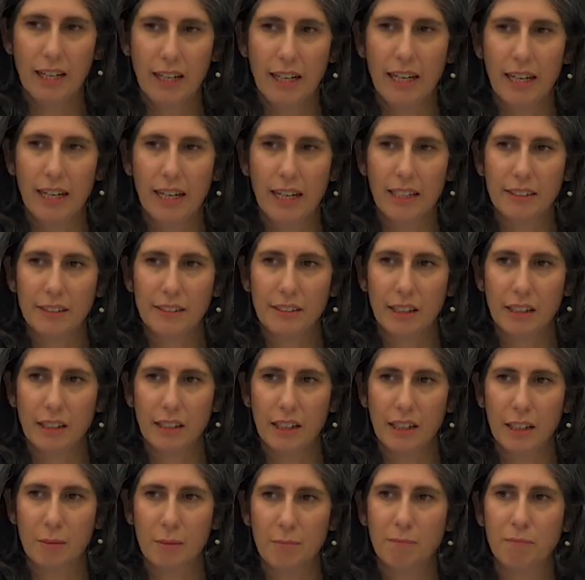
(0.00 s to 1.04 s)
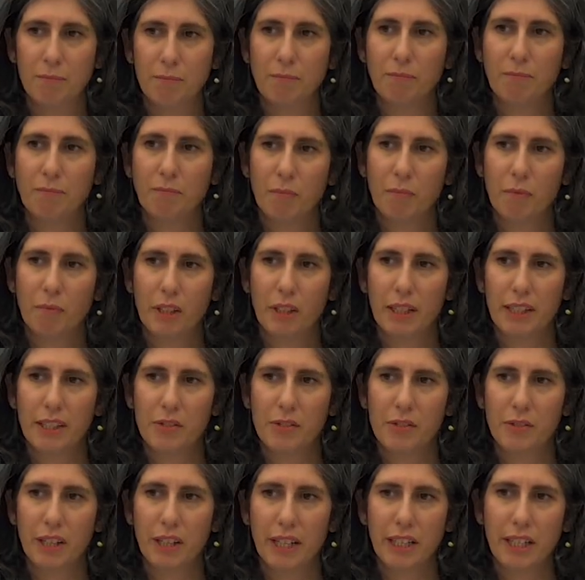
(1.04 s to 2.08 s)
And um, it
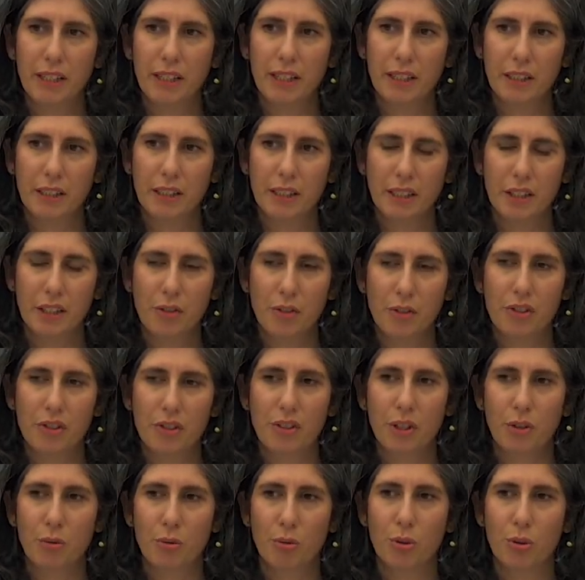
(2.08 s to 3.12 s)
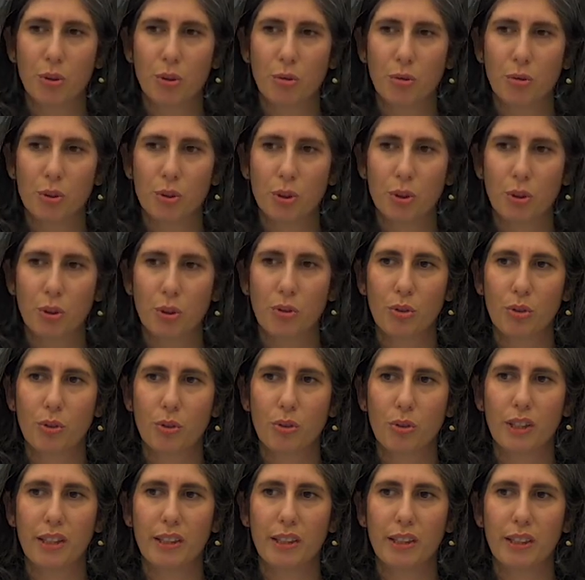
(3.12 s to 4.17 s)
is very uh, interesting to note also
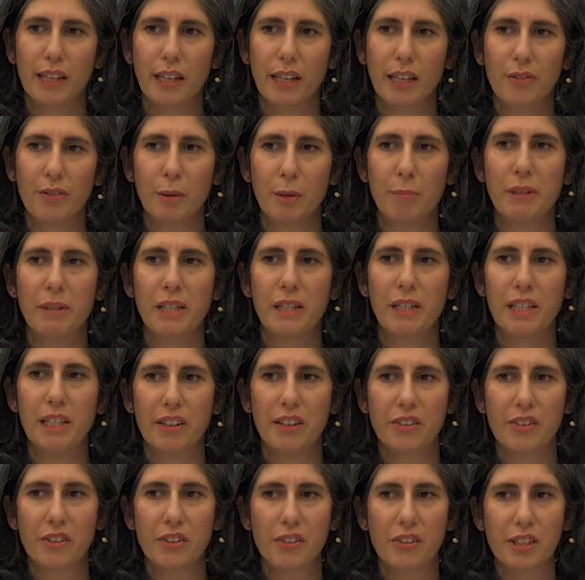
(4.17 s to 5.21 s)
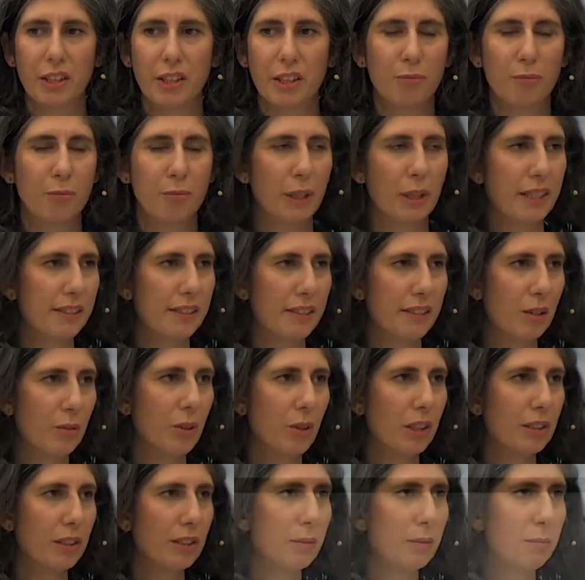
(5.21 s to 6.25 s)
that the EFTA pillar is a self-policing
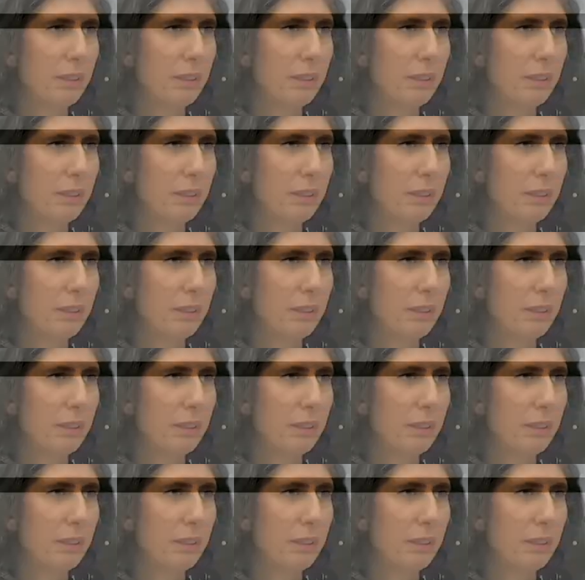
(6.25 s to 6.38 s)
one,